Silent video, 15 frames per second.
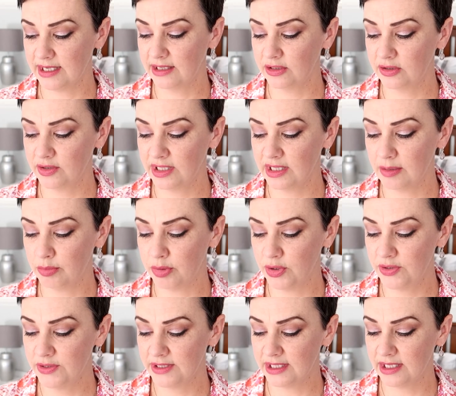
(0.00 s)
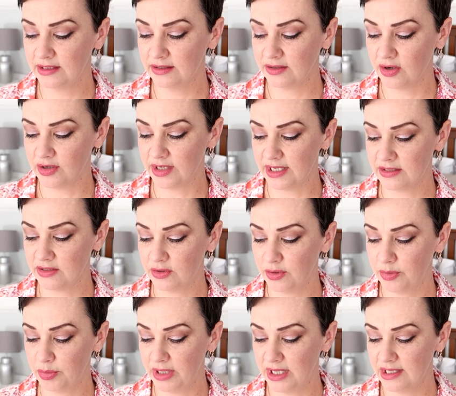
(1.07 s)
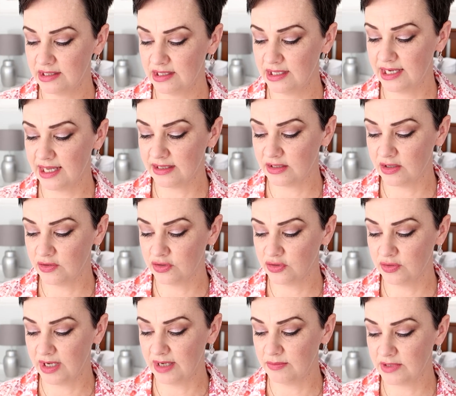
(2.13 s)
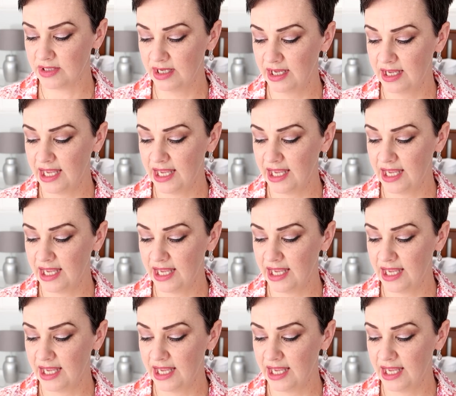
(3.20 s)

including the blue-skinned goddess who appears in Laszlo's dreams,